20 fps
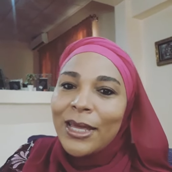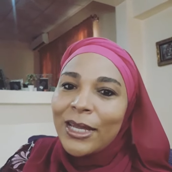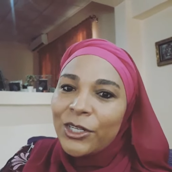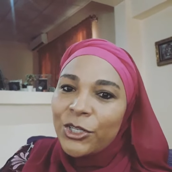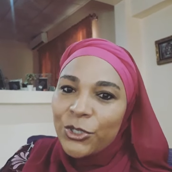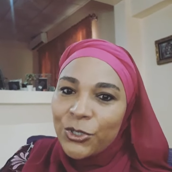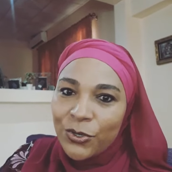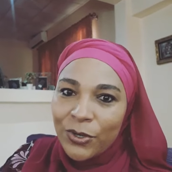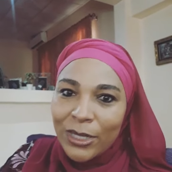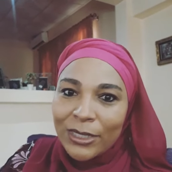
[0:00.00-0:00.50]

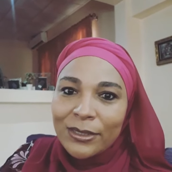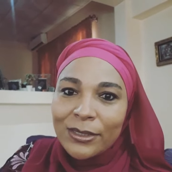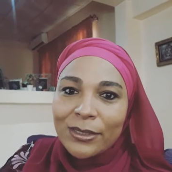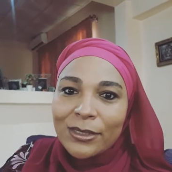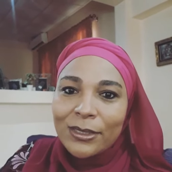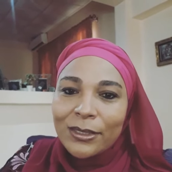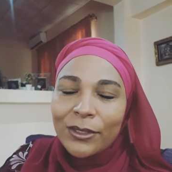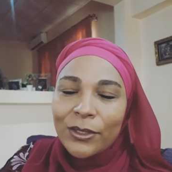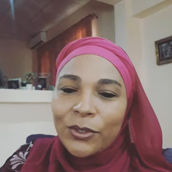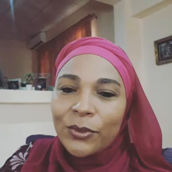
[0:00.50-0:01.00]
Then
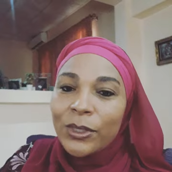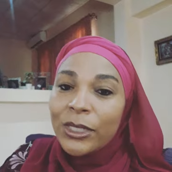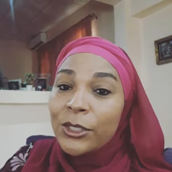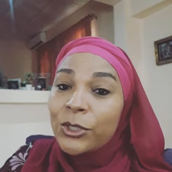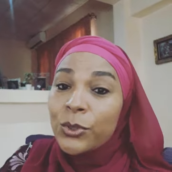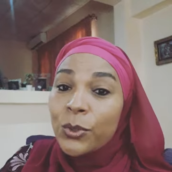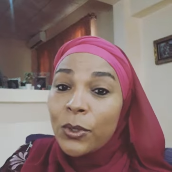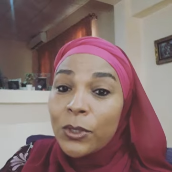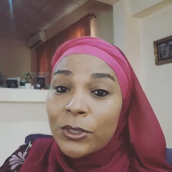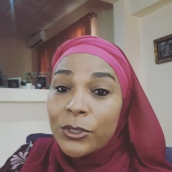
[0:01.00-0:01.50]
trust. You
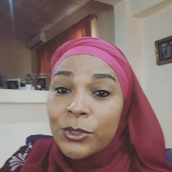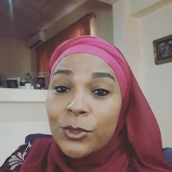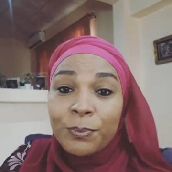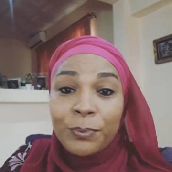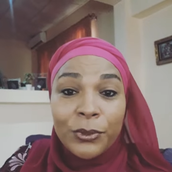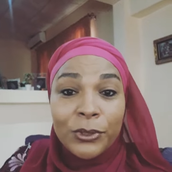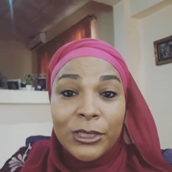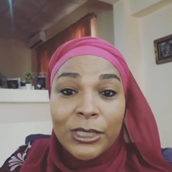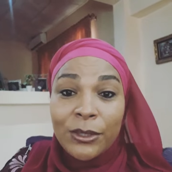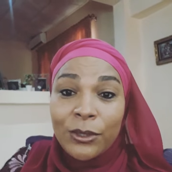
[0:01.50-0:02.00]
need to
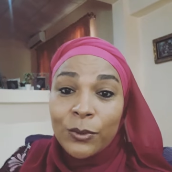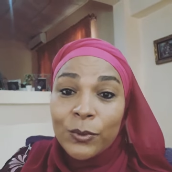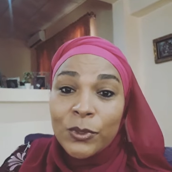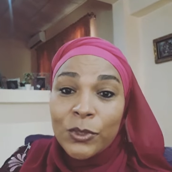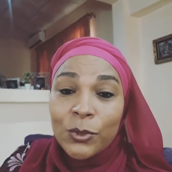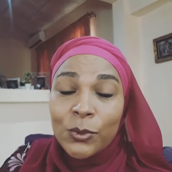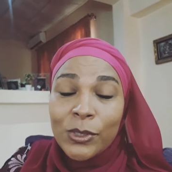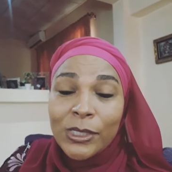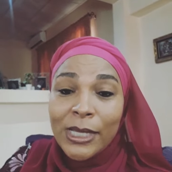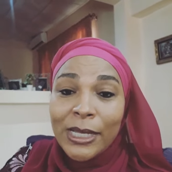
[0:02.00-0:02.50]
also put in
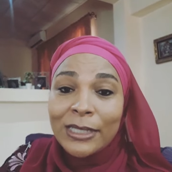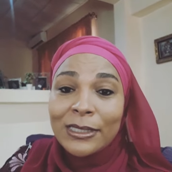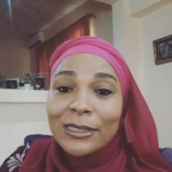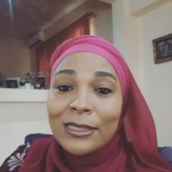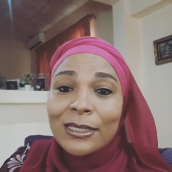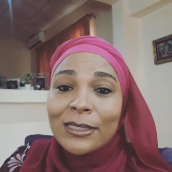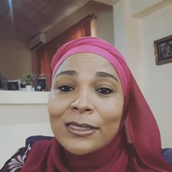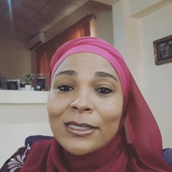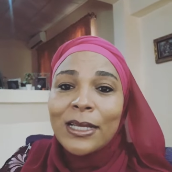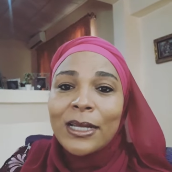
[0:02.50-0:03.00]
those
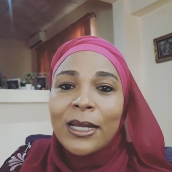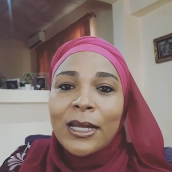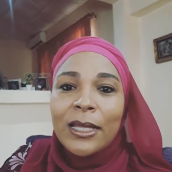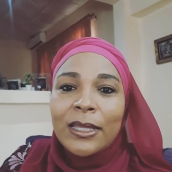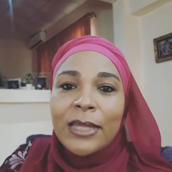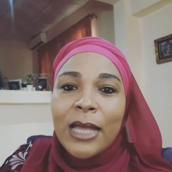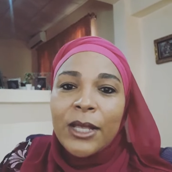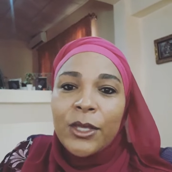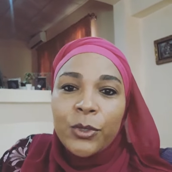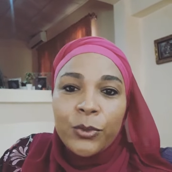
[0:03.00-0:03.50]
suitcases
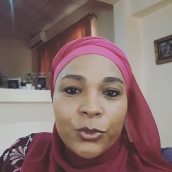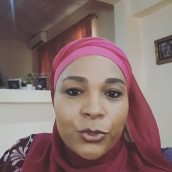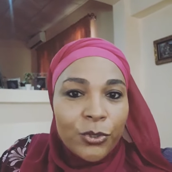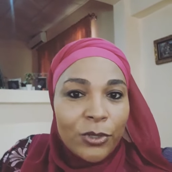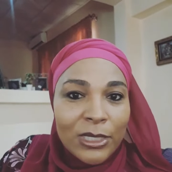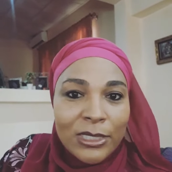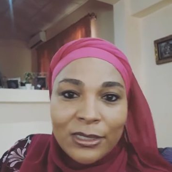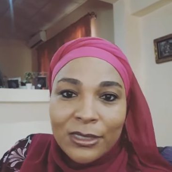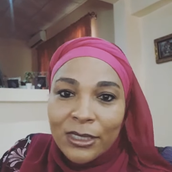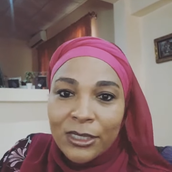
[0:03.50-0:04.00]
that you
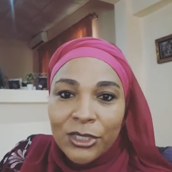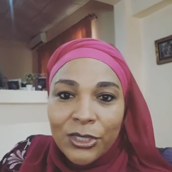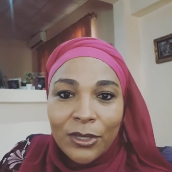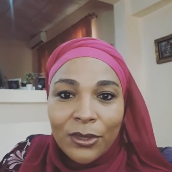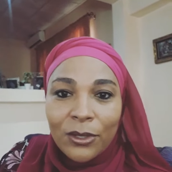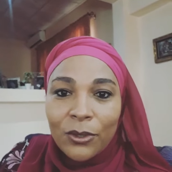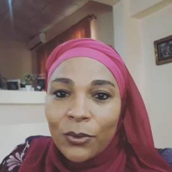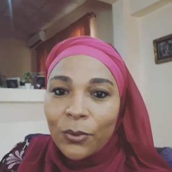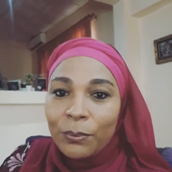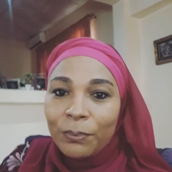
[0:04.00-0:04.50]
trust
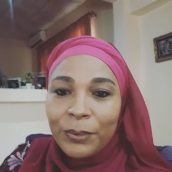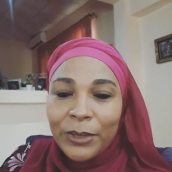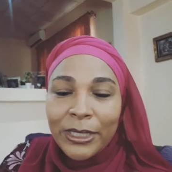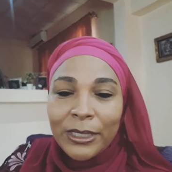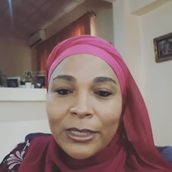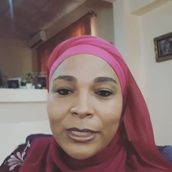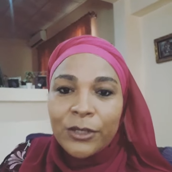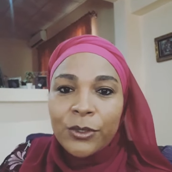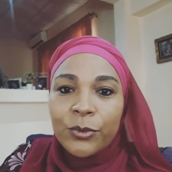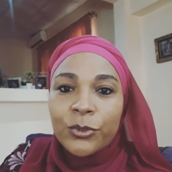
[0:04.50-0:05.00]
each other
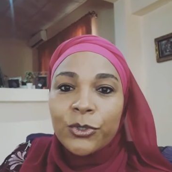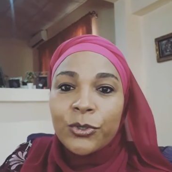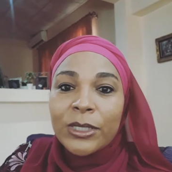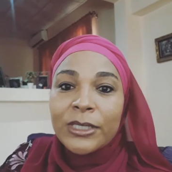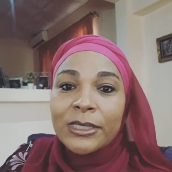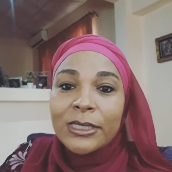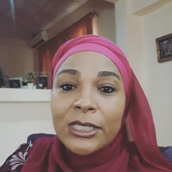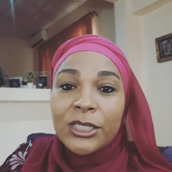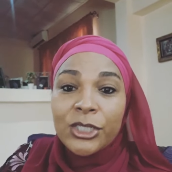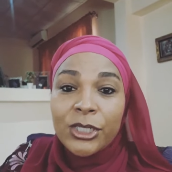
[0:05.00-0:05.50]
completely. You
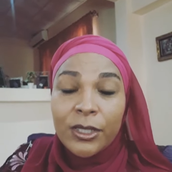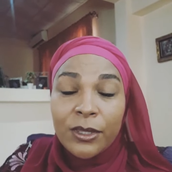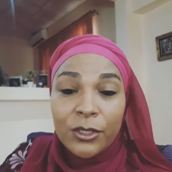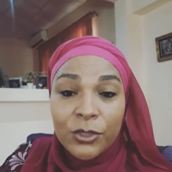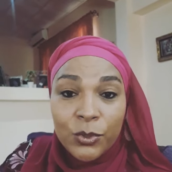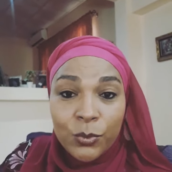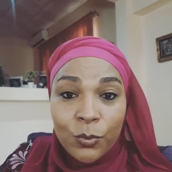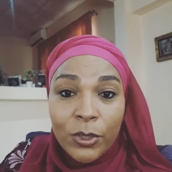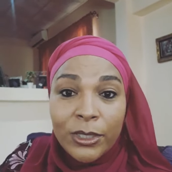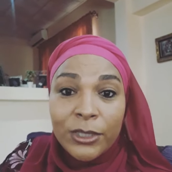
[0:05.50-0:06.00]
trust each
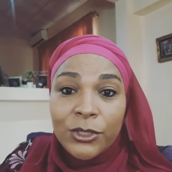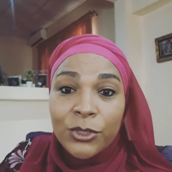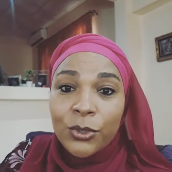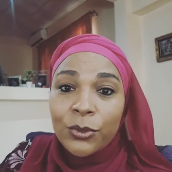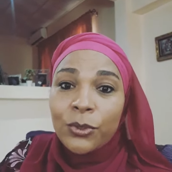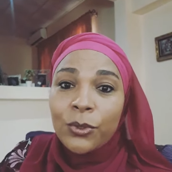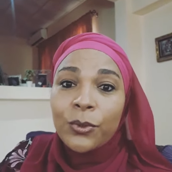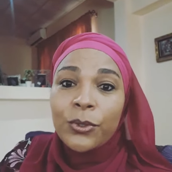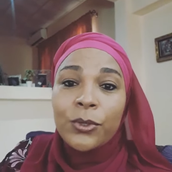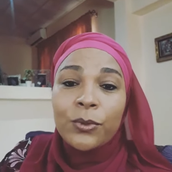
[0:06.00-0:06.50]
other's
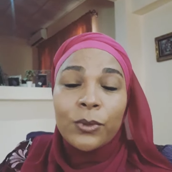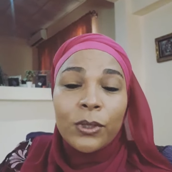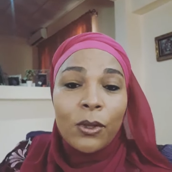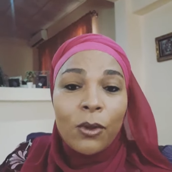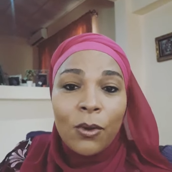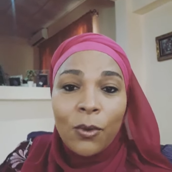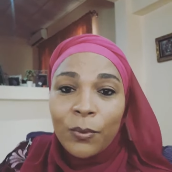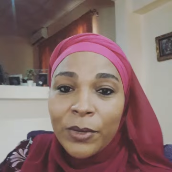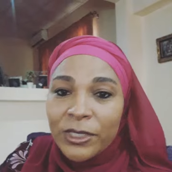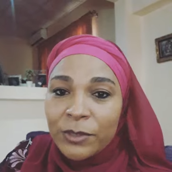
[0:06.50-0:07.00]
words. You know
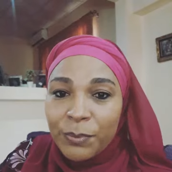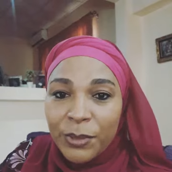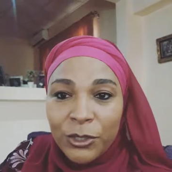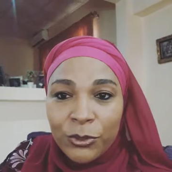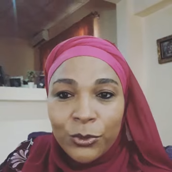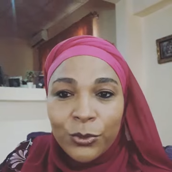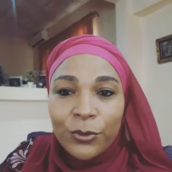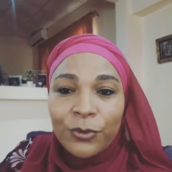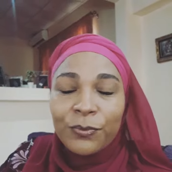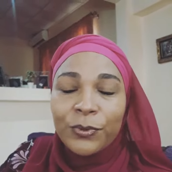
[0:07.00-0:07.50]
you will
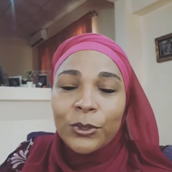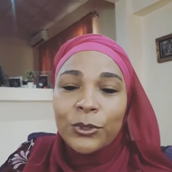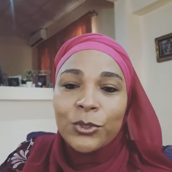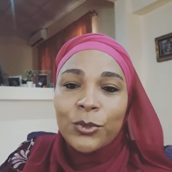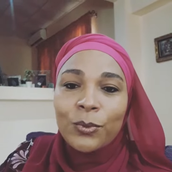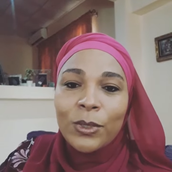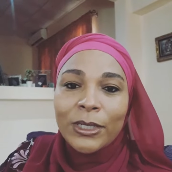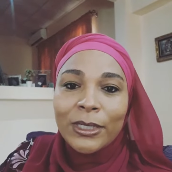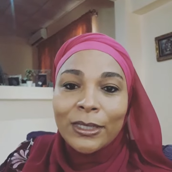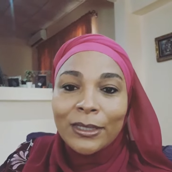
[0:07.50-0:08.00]
always be
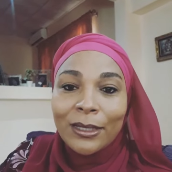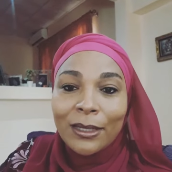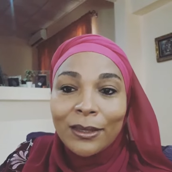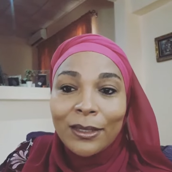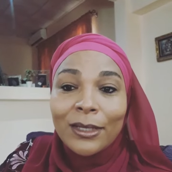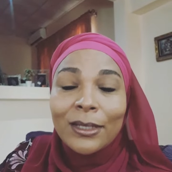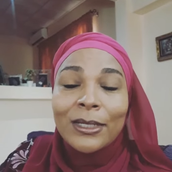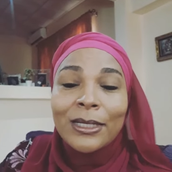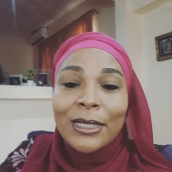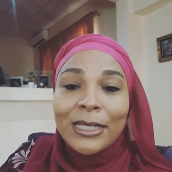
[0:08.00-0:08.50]
truthful to one
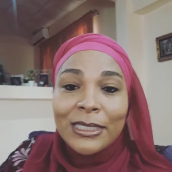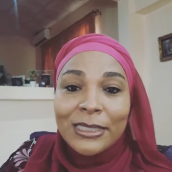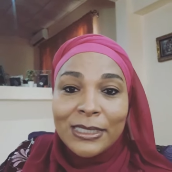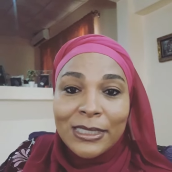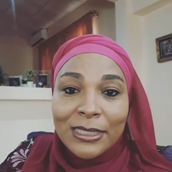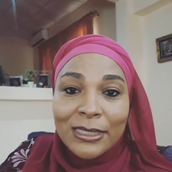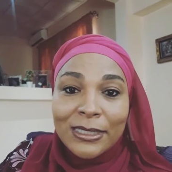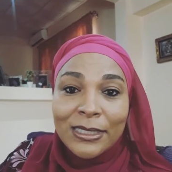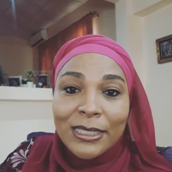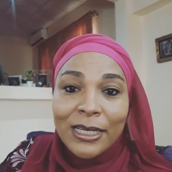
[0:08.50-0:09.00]
another,
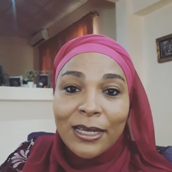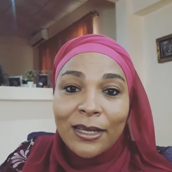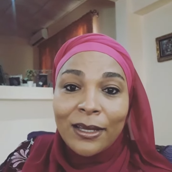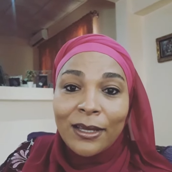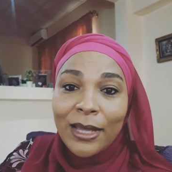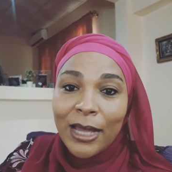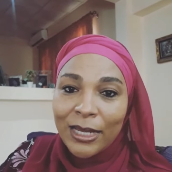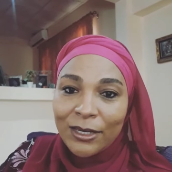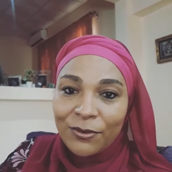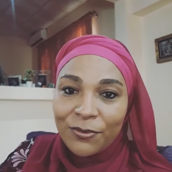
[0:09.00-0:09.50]

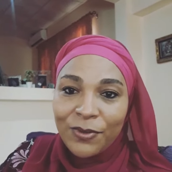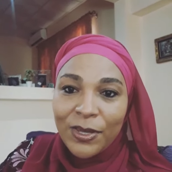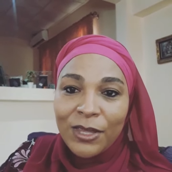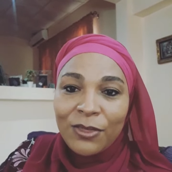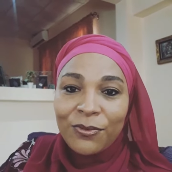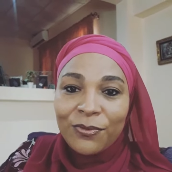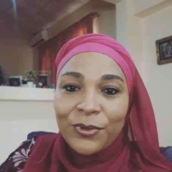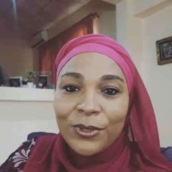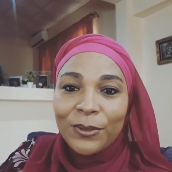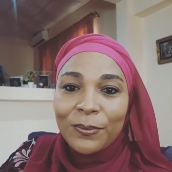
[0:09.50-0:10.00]
sincere and
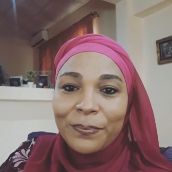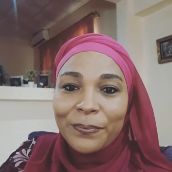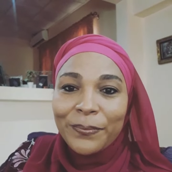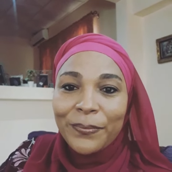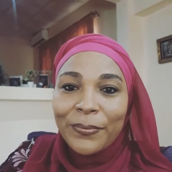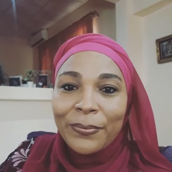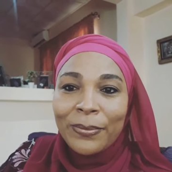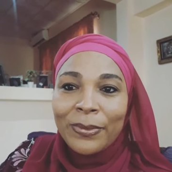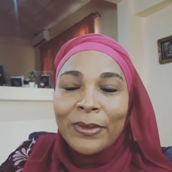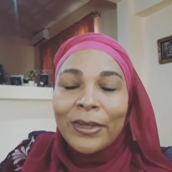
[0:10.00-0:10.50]
faithful.